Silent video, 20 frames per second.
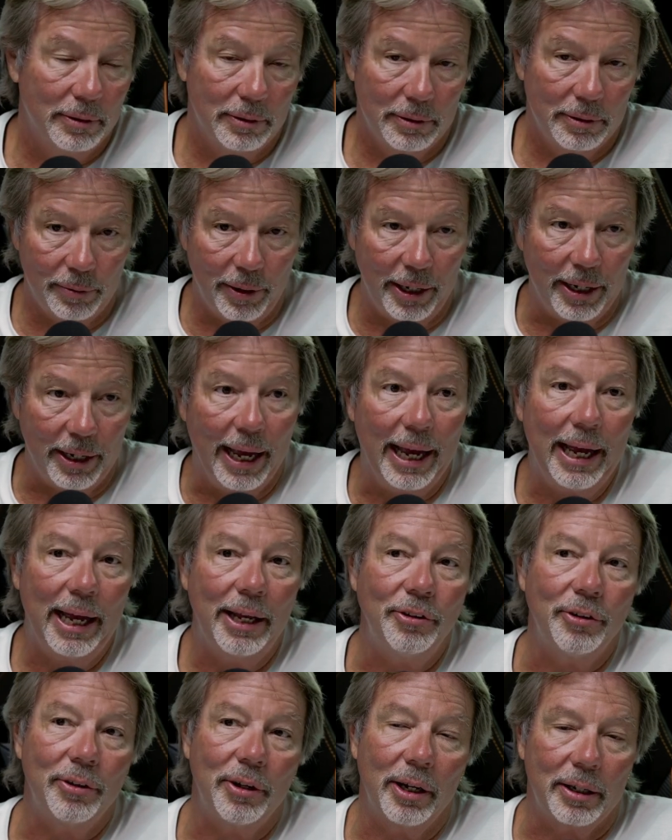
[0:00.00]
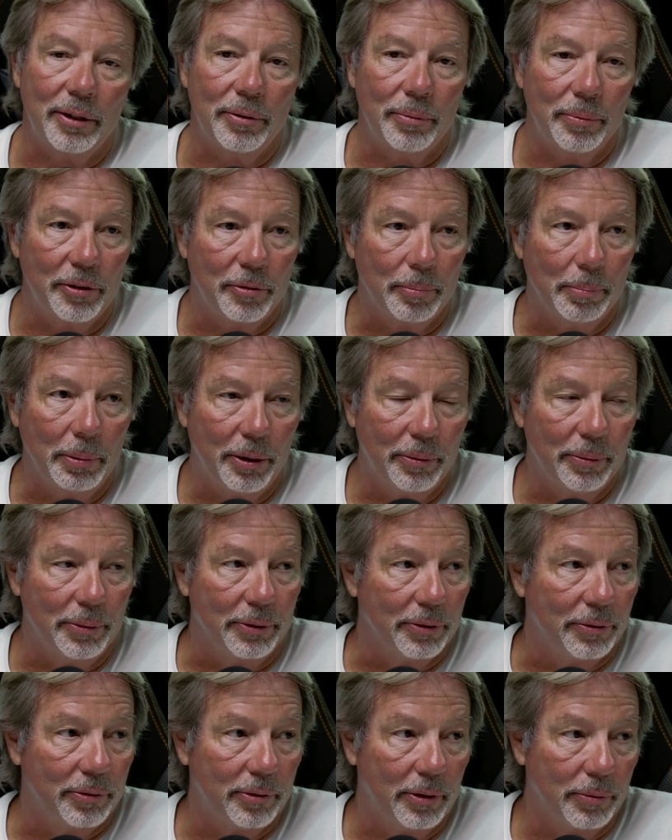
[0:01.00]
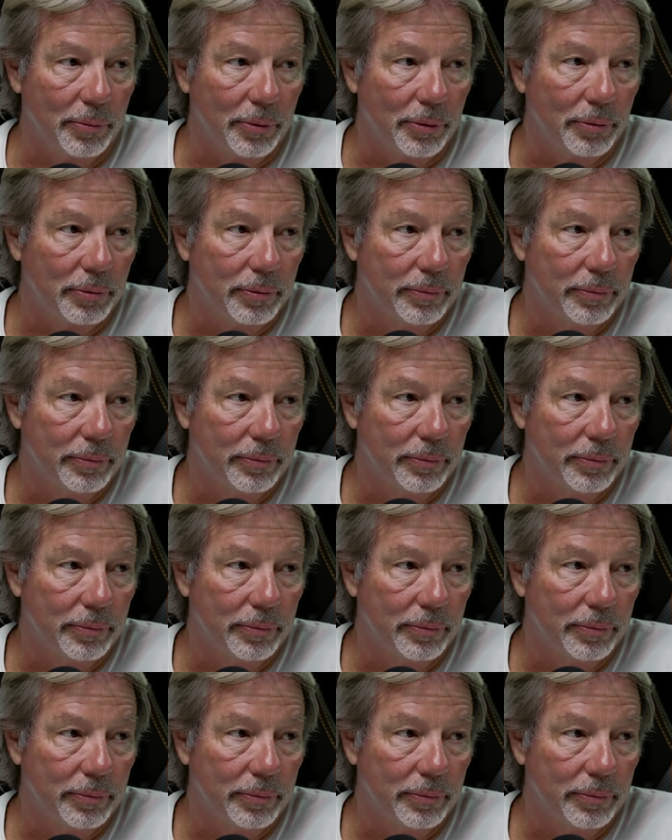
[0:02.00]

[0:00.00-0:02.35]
Right, and you're not going to risk blowing the sunroof